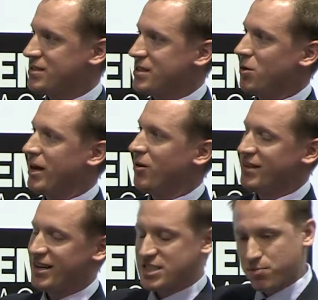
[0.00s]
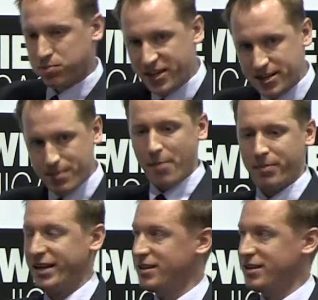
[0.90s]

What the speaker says: So now let's split them up in